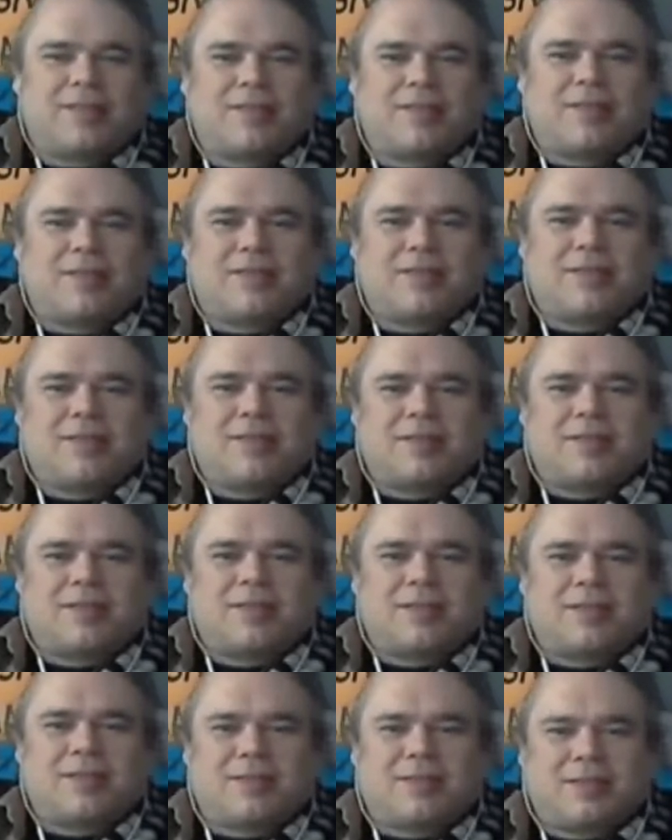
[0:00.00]

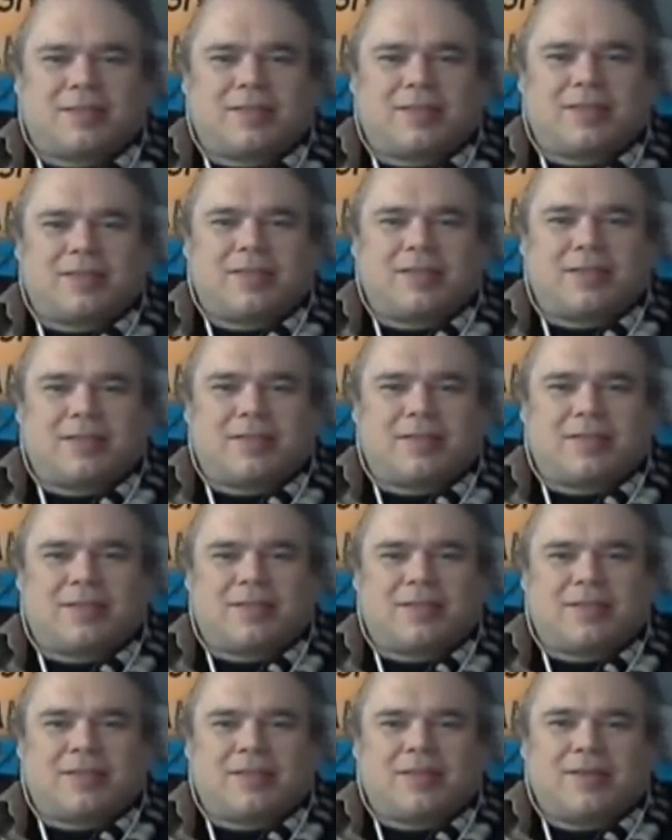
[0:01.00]

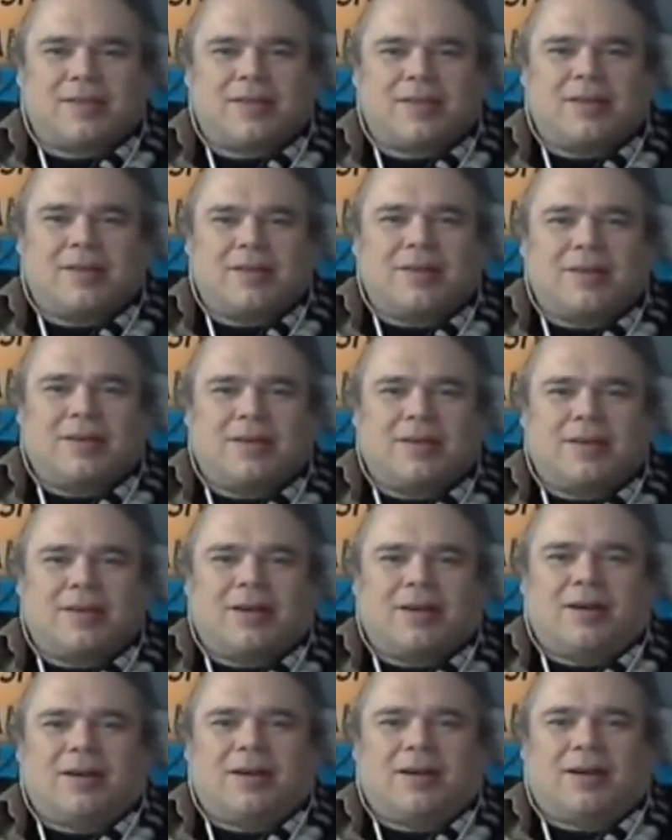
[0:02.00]

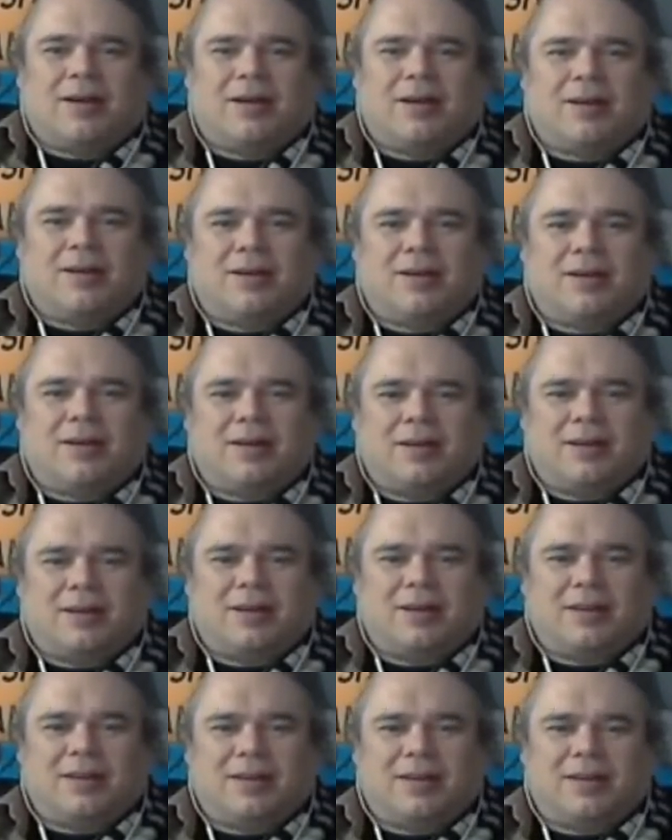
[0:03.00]

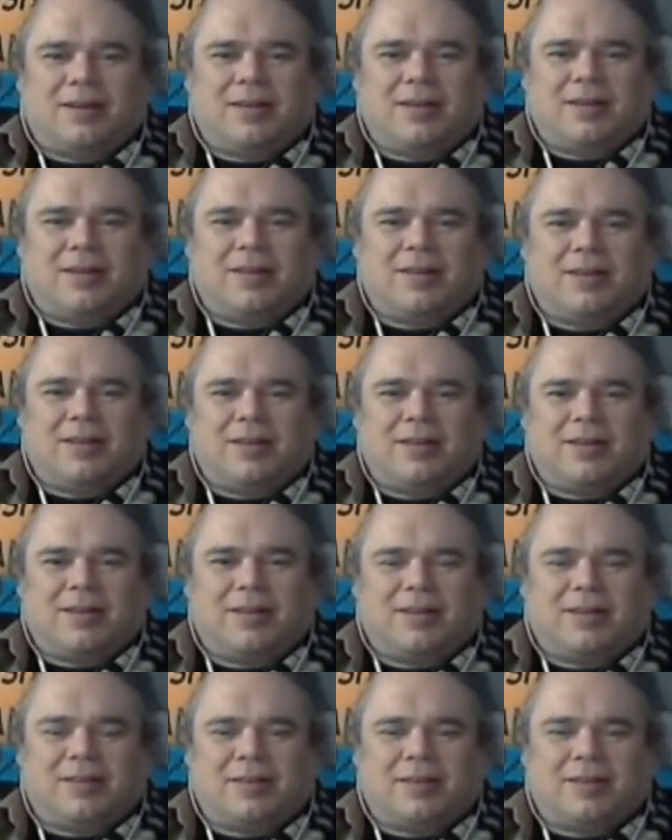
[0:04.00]

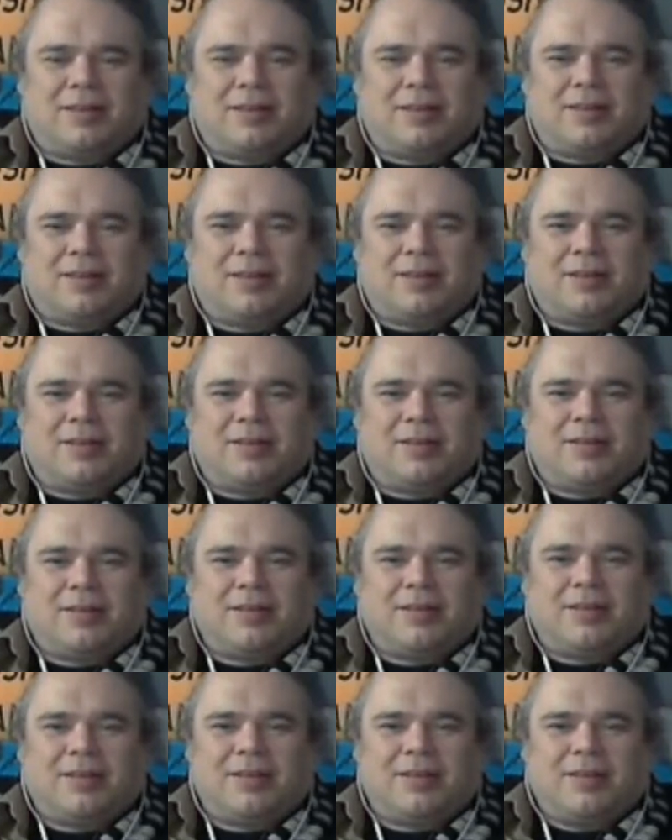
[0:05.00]

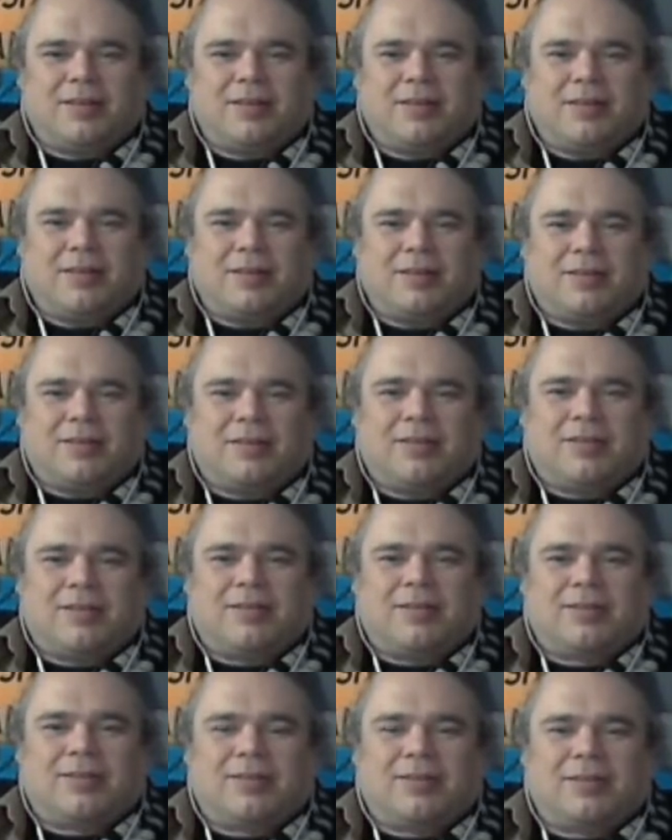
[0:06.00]

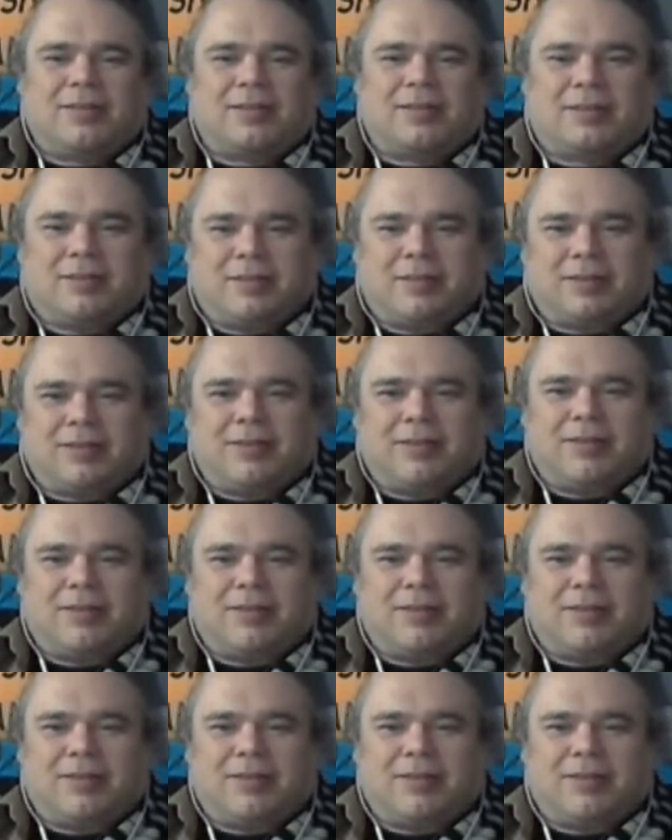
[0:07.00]
(not speaking)